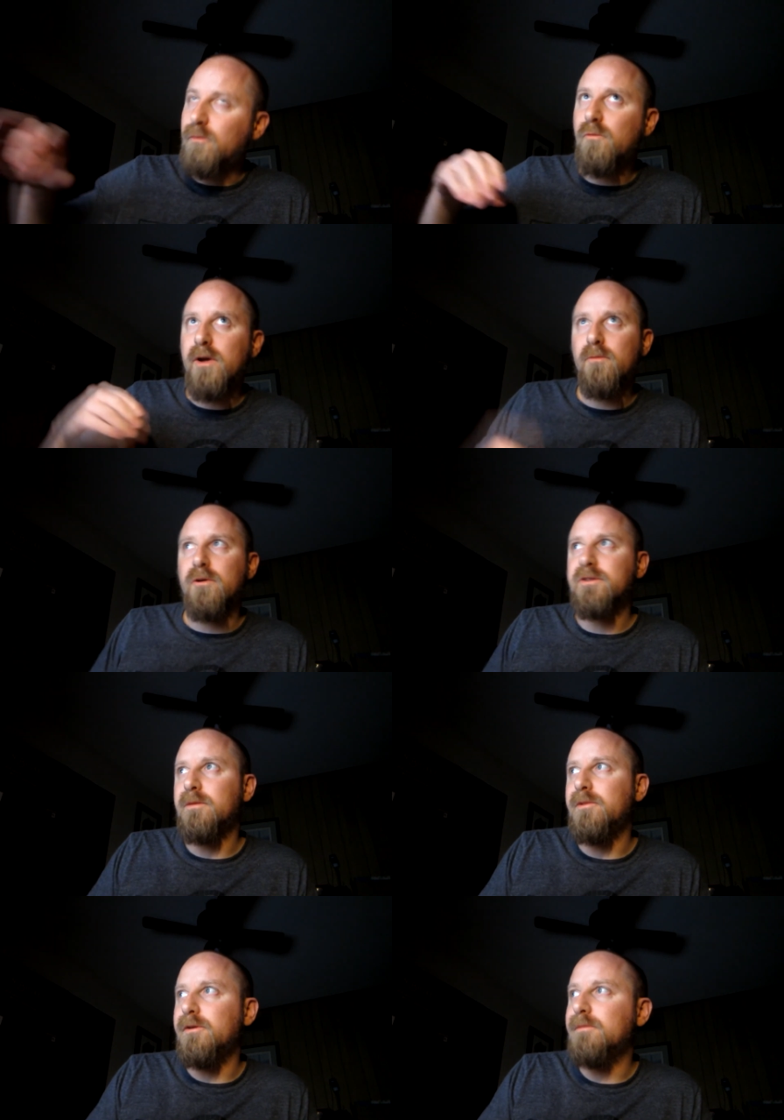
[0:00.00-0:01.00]
way more
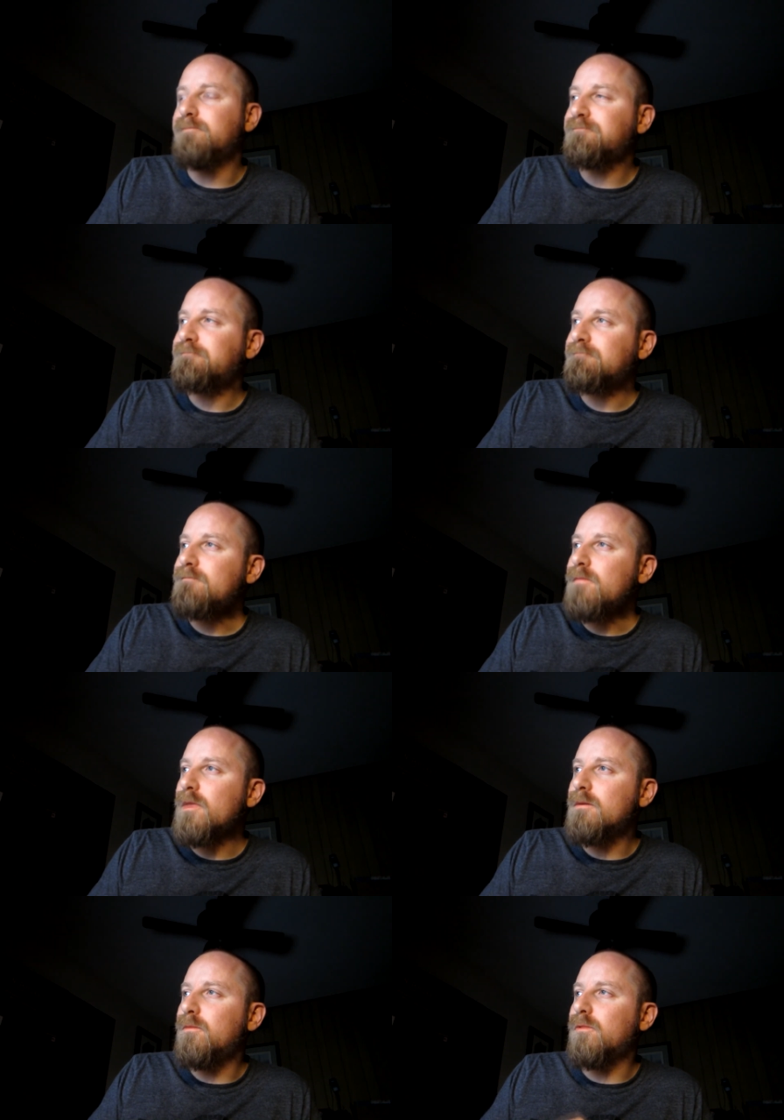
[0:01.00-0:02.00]
subdued,
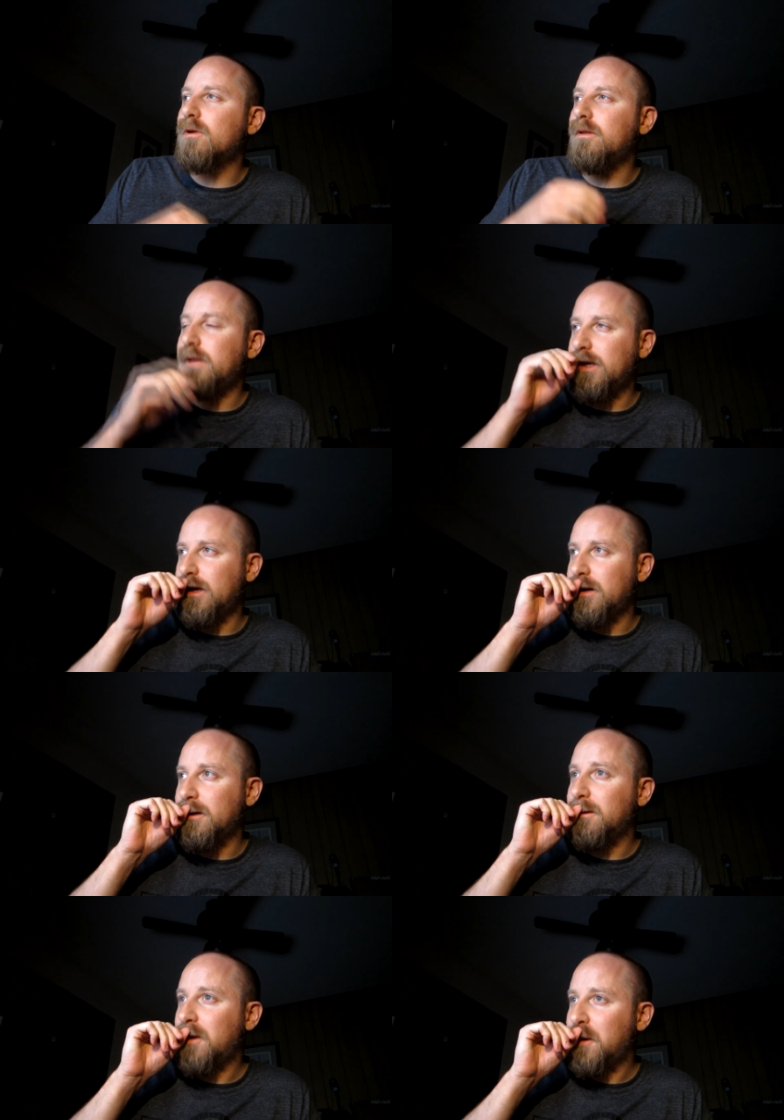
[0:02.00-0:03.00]
more on the
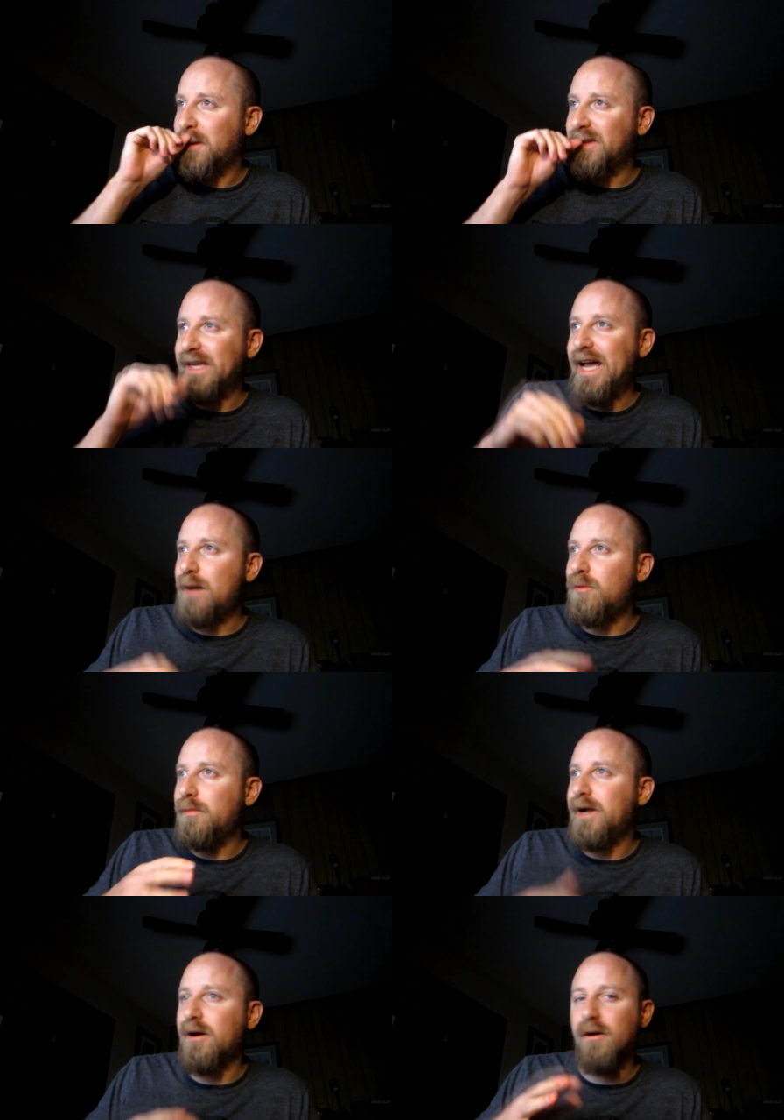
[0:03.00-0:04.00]
uh, on the apple
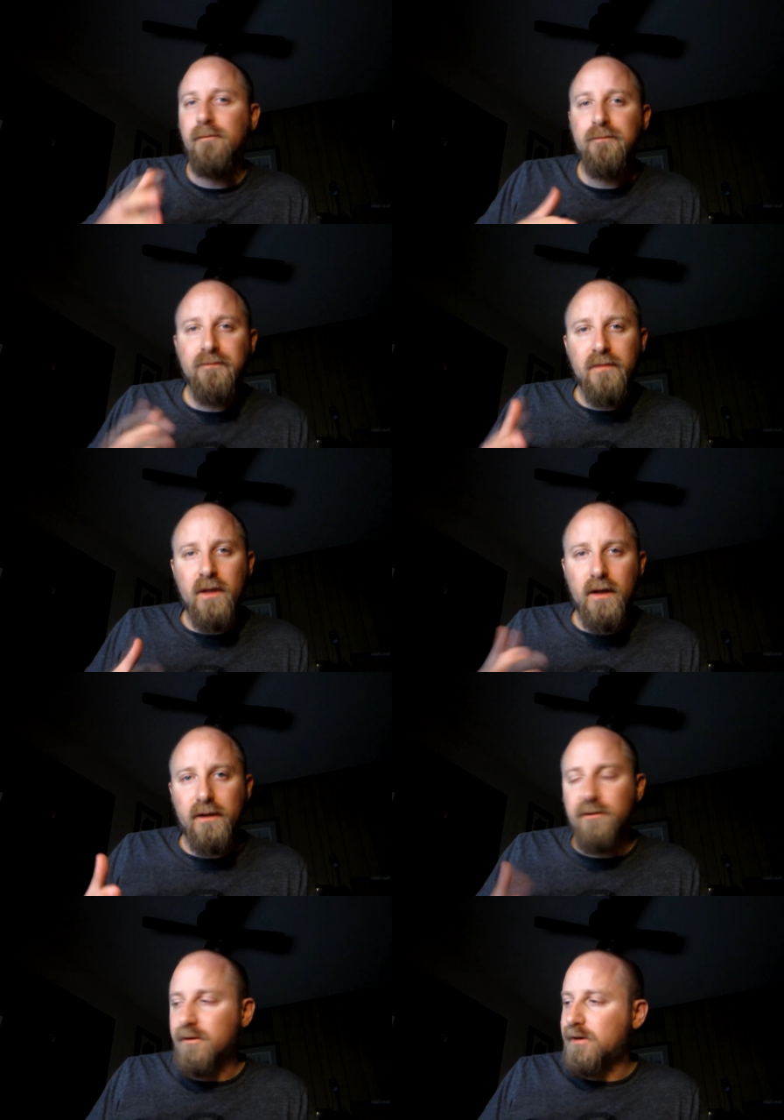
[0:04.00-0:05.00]
pear
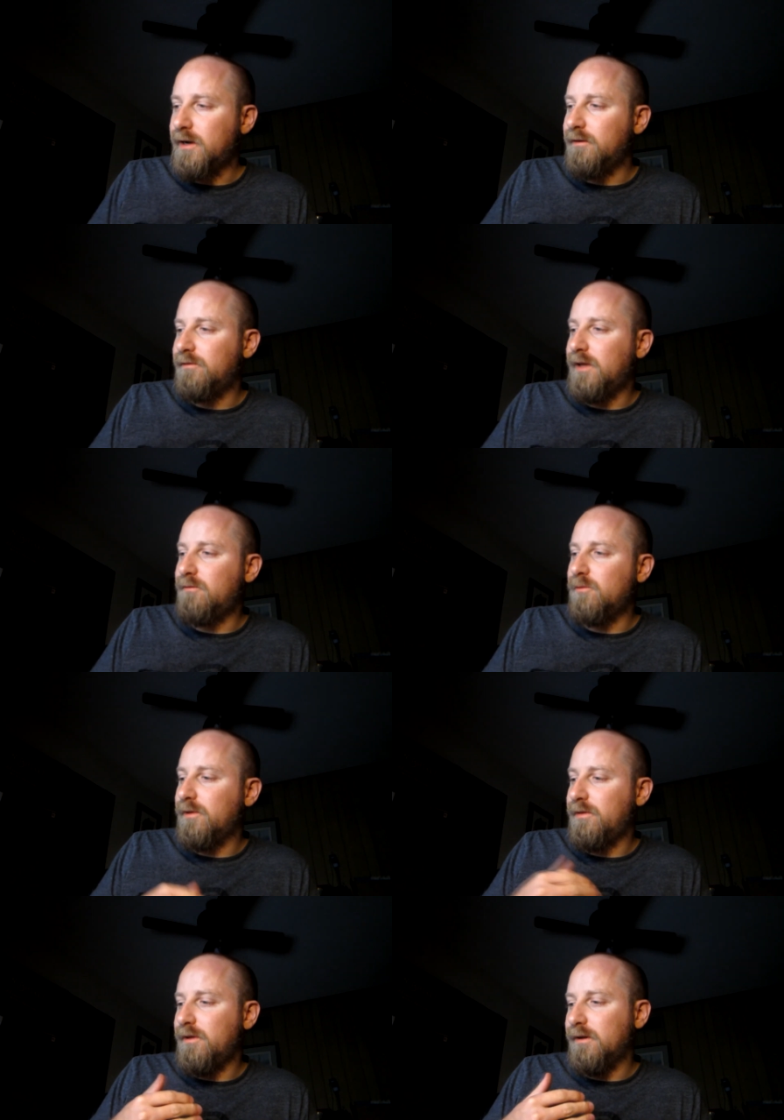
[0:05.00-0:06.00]
ester kind of level
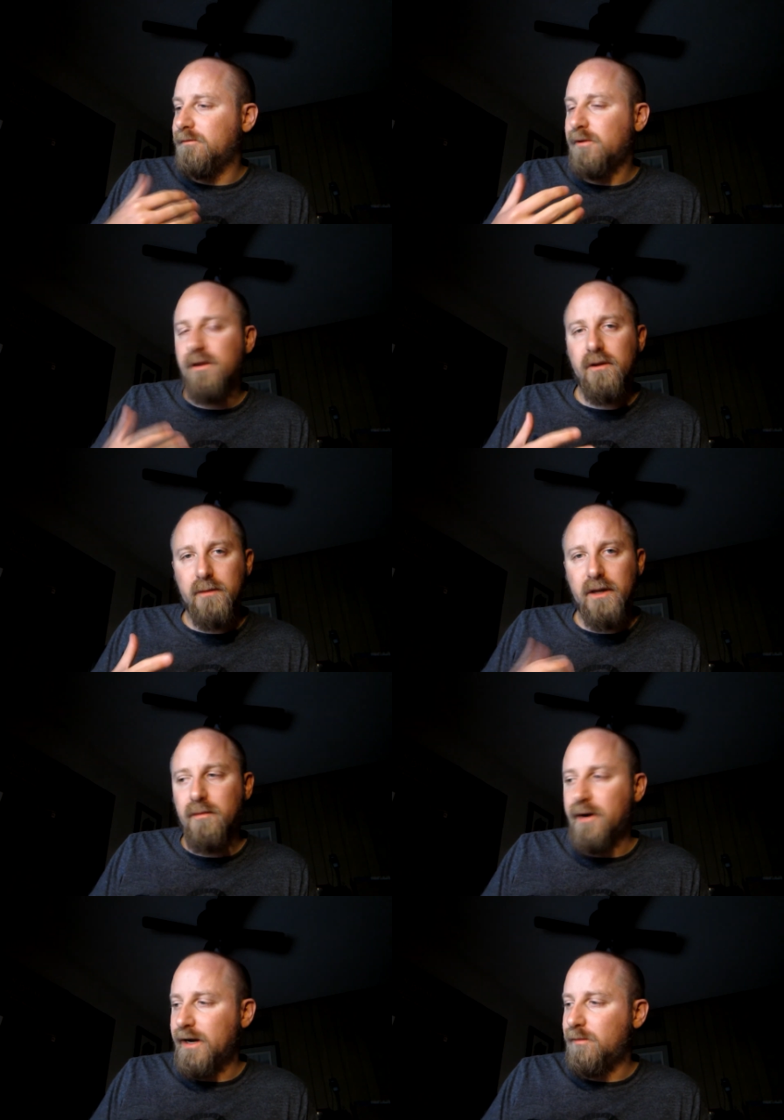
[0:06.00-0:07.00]
with uh, with a little bit of the
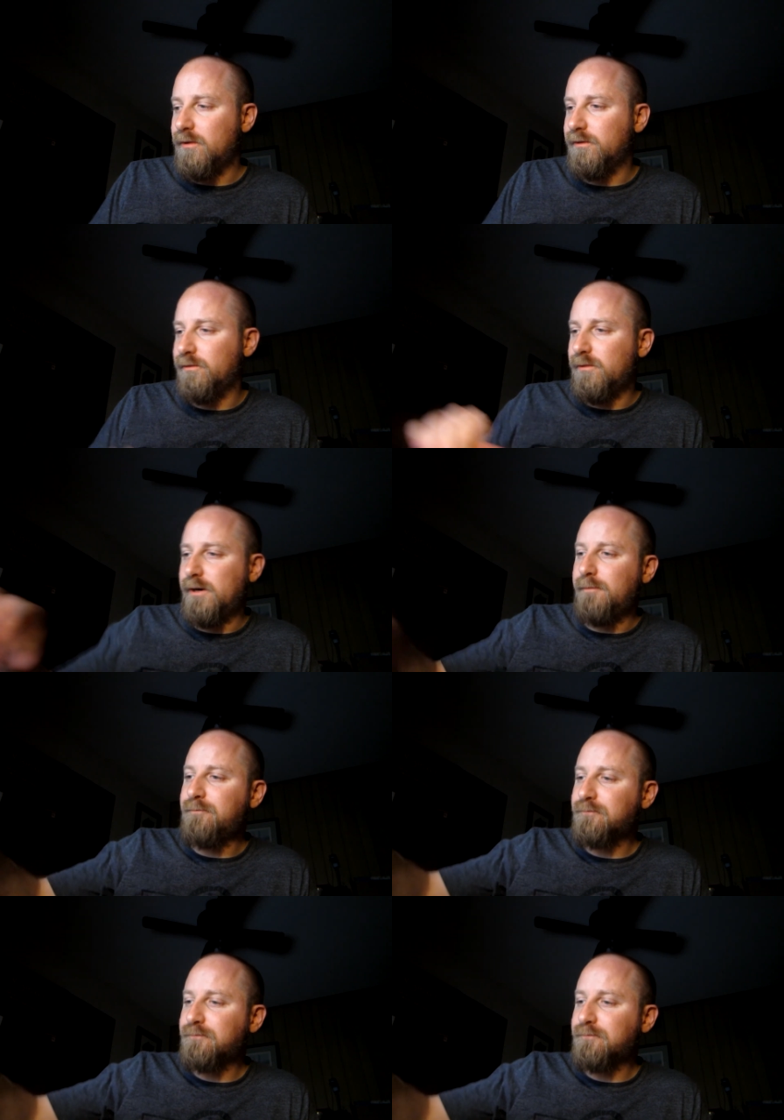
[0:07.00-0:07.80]
pineapple as well.